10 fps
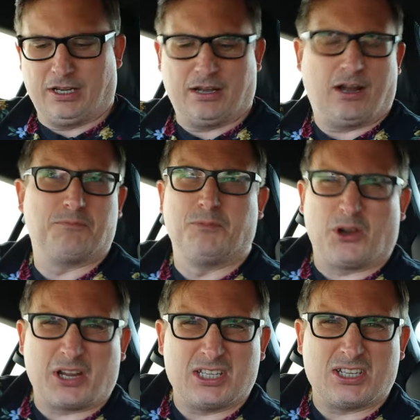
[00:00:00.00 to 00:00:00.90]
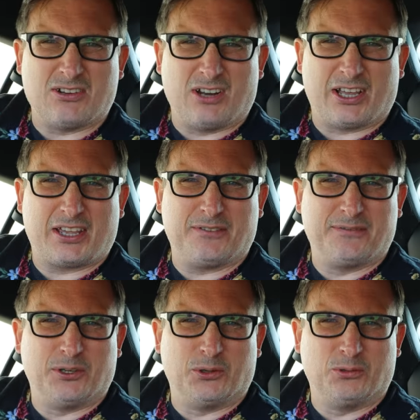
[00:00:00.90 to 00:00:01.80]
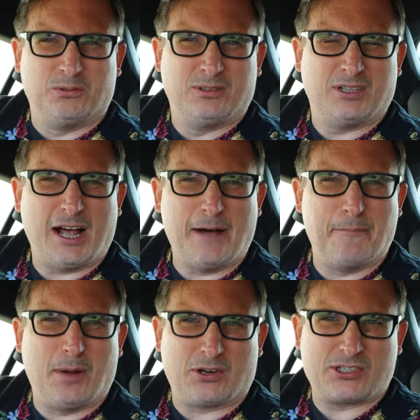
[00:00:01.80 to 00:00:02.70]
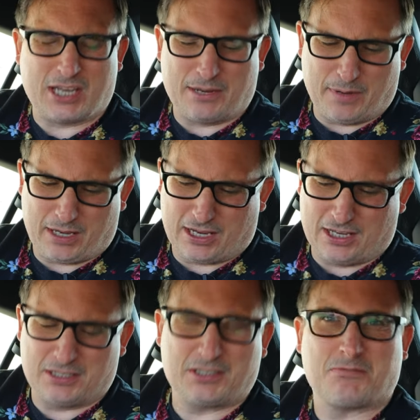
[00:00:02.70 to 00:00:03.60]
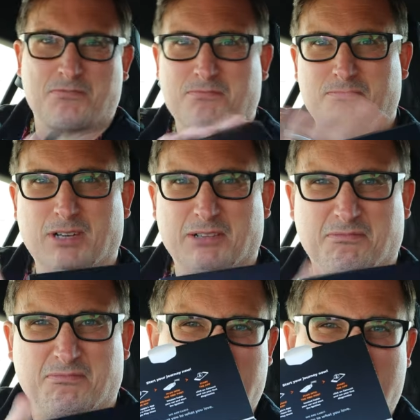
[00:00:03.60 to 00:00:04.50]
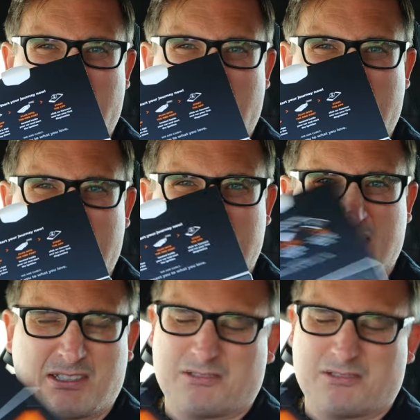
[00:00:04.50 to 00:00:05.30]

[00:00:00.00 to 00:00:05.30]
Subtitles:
I'm not going to do like a full unboxing because, well, there it is.